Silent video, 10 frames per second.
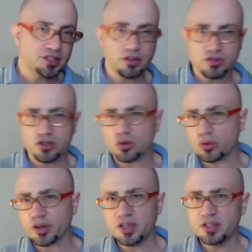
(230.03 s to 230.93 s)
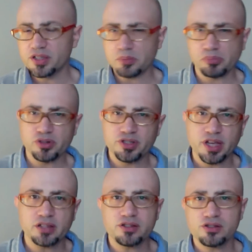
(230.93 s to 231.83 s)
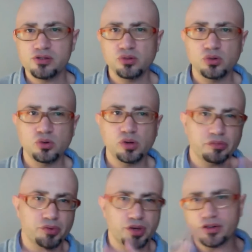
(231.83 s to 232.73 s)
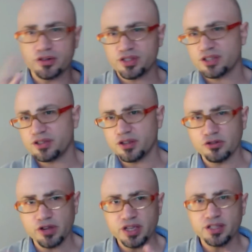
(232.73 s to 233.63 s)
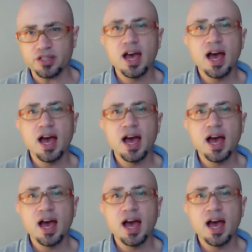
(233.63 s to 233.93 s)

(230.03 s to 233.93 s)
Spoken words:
of stories that presents you in 360 degrees.